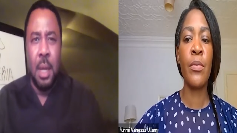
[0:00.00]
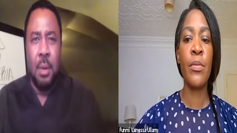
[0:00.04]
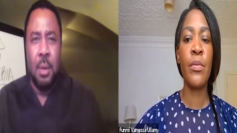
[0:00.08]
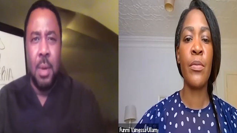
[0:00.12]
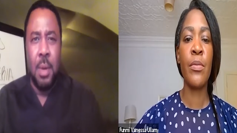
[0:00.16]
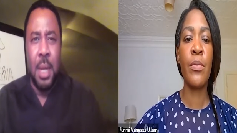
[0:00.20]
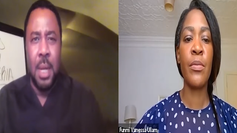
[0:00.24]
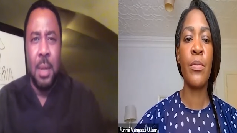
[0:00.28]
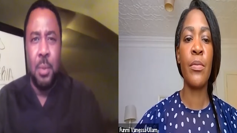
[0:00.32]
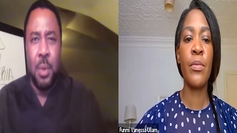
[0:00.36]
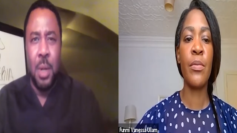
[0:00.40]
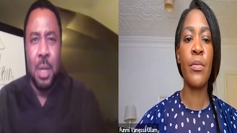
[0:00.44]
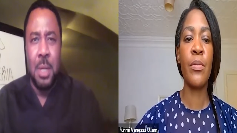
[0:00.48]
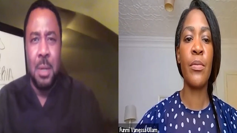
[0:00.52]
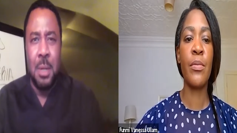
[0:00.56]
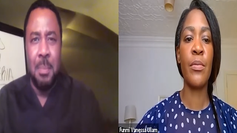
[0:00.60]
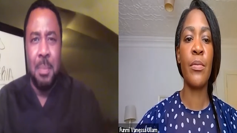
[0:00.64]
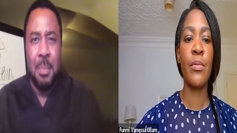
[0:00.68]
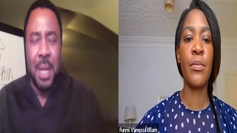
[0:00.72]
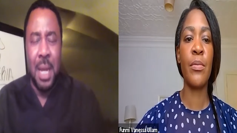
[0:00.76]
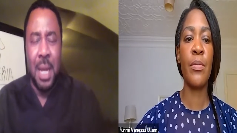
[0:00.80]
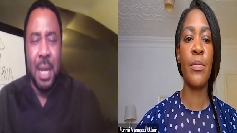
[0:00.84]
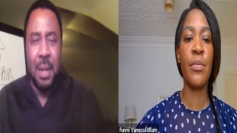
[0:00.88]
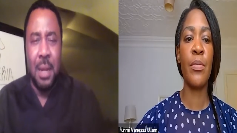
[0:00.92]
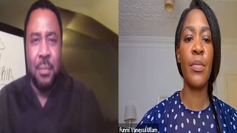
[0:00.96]
Speaker 1: All right,
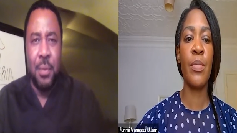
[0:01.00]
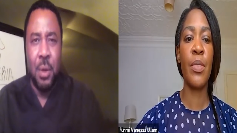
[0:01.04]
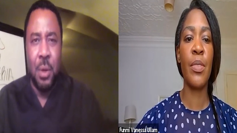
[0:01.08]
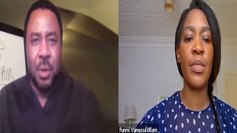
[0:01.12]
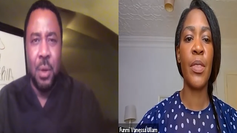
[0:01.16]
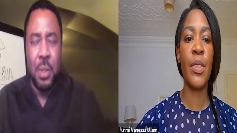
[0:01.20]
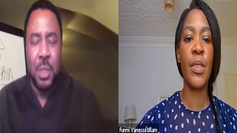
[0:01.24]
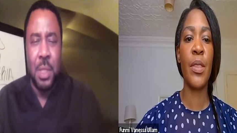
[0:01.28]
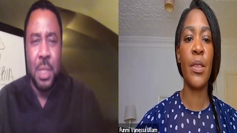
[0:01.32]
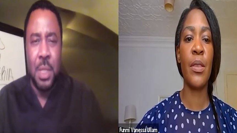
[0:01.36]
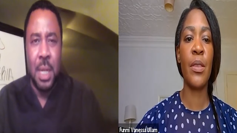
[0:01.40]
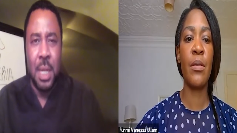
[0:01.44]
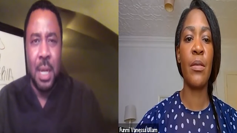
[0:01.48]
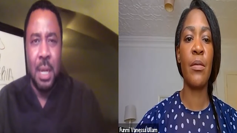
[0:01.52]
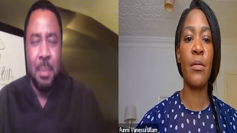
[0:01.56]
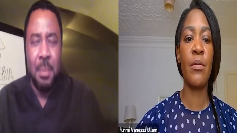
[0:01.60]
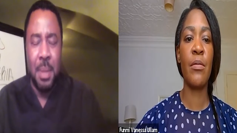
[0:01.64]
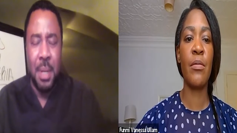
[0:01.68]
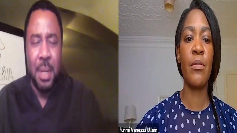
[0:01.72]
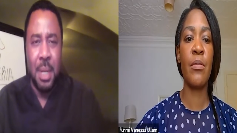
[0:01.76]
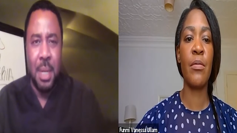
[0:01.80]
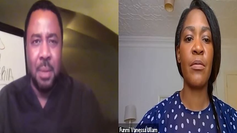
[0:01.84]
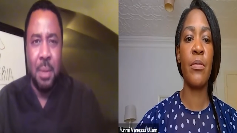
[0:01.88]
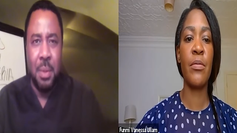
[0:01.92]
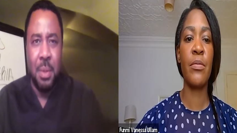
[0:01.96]
welcome back, folks. I
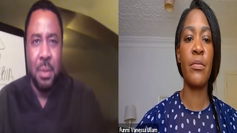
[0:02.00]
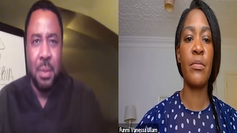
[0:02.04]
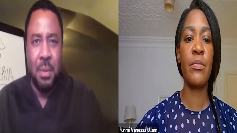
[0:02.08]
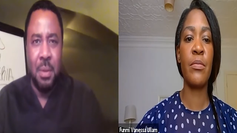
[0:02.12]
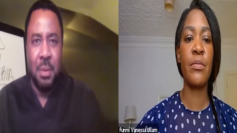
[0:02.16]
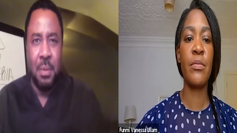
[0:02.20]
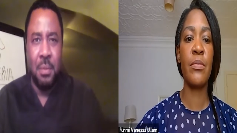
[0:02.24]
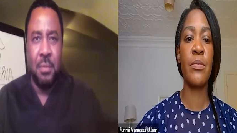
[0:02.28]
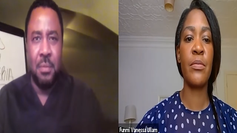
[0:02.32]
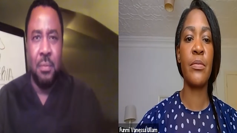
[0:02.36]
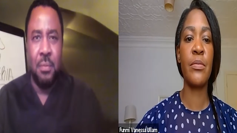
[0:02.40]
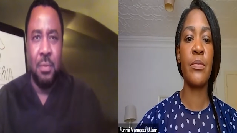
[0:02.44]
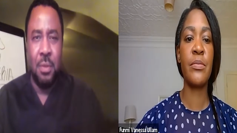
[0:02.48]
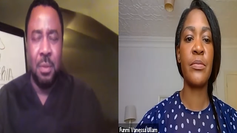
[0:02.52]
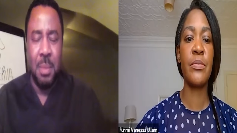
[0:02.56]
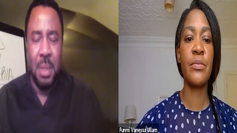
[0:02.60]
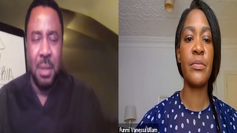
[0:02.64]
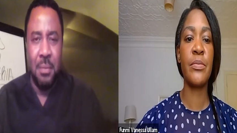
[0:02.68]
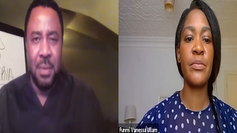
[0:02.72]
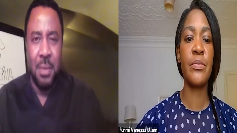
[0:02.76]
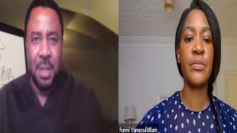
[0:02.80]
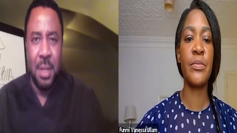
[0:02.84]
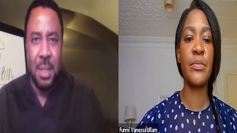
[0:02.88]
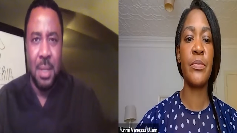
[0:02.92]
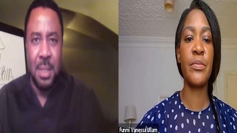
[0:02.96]
am here with
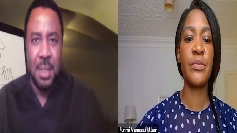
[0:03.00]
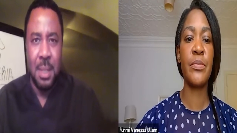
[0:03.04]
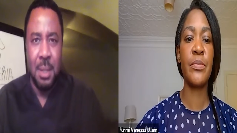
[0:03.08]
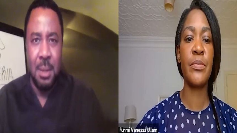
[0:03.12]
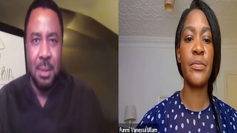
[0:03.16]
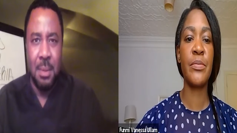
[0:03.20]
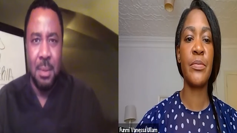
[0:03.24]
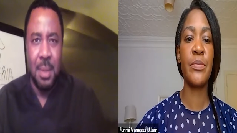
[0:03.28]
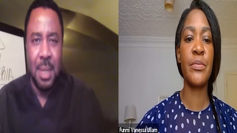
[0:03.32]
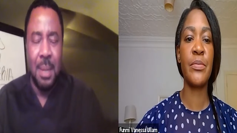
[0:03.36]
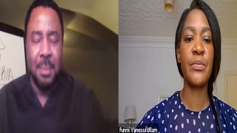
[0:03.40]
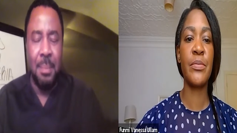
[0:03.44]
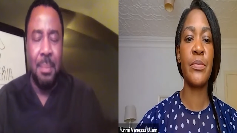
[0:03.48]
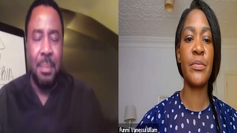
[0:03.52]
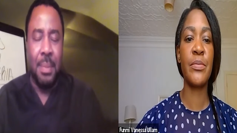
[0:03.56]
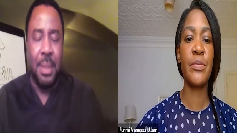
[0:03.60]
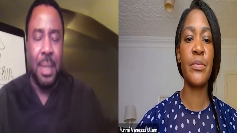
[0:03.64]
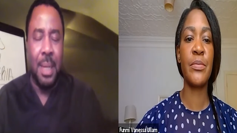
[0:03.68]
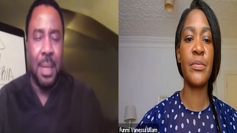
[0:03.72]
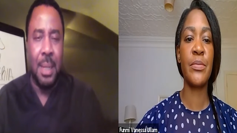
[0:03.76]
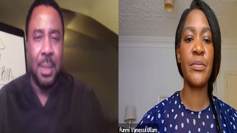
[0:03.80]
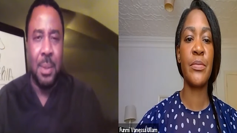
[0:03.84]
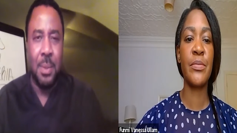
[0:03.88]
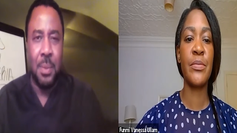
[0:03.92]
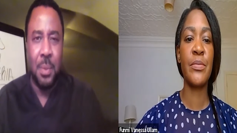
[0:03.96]
Funmi Vanessa
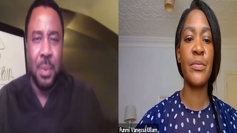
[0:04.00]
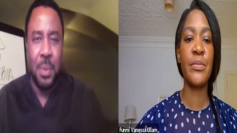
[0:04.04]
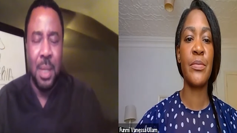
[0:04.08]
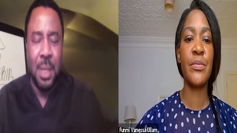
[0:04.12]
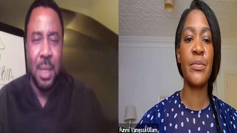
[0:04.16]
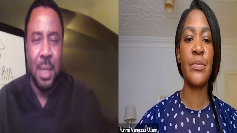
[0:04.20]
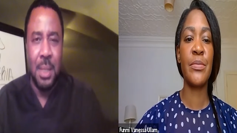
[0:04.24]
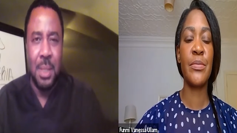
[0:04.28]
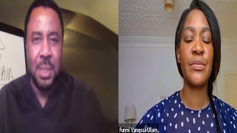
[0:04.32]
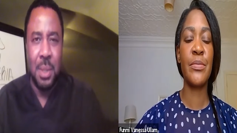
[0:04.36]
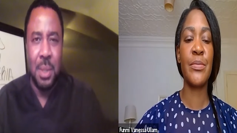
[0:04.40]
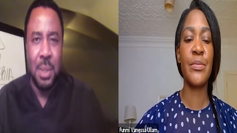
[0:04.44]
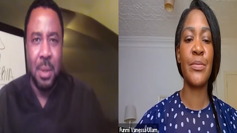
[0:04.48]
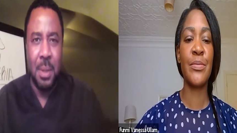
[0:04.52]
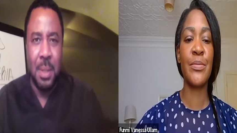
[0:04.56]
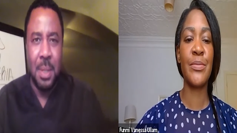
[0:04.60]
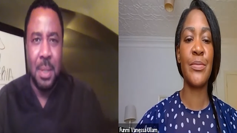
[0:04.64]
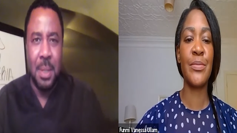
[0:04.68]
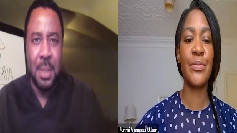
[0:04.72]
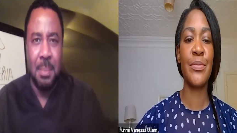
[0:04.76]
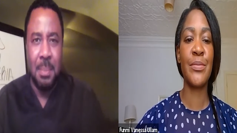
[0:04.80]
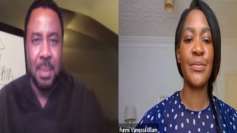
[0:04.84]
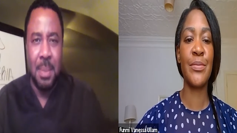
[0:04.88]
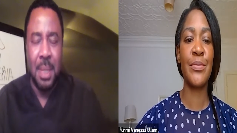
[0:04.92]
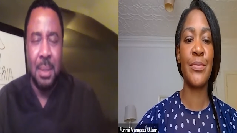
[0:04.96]
Ulam, and we are
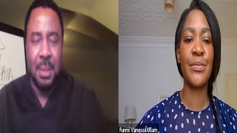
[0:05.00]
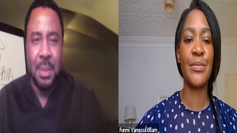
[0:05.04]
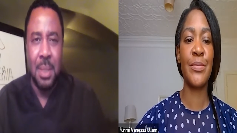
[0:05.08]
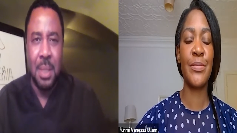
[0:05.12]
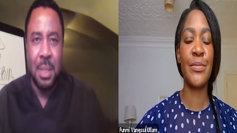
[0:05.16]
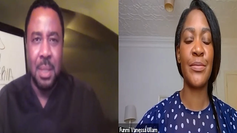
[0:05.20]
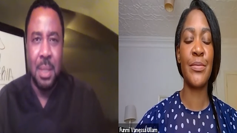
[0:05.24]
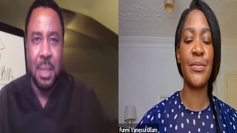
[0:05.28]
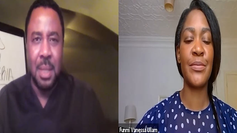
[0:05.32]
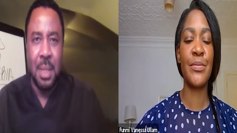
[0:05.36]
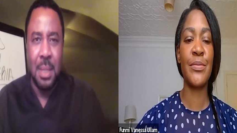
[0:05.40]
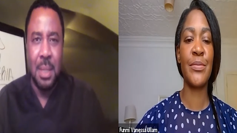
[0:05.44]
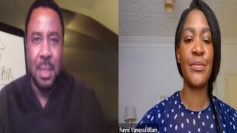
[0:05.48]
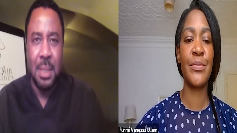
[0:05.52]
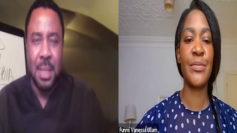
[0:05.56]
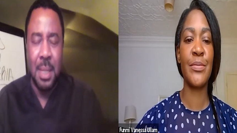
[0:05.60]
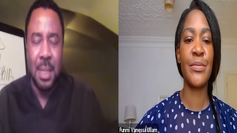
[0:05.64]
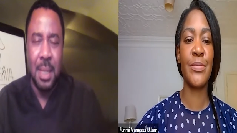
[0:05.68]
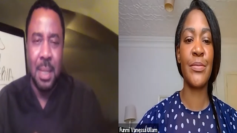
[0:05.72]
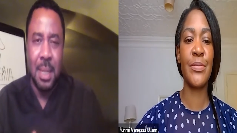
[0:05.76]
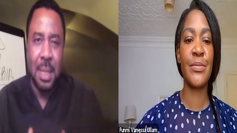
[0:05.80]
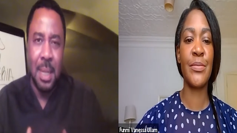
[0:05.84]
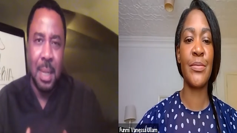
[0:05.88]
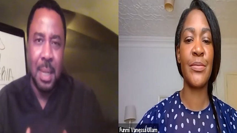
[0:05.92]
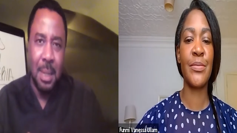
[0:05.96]
talking about things
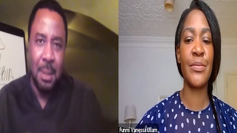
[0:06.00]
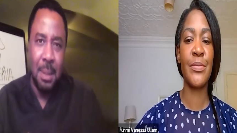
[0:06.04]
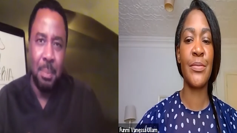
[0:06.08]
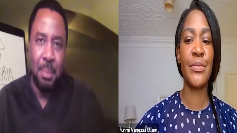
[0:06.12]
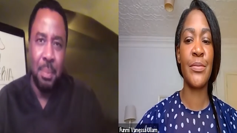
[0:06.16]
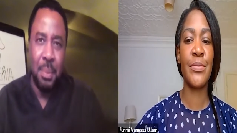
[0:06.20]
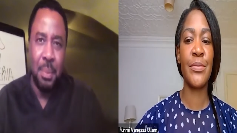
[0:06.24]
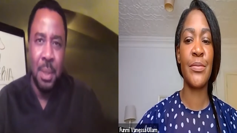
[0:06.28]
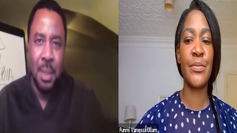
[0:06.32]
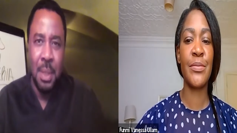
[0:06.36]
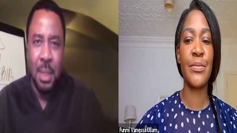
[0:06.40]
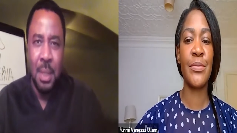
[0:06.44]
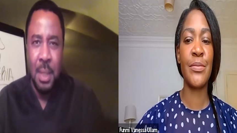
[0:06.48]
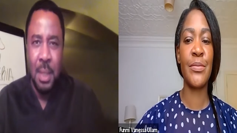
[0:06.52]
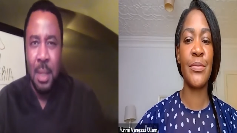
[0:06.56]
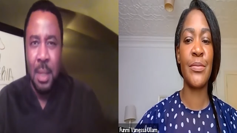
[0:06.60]
that can help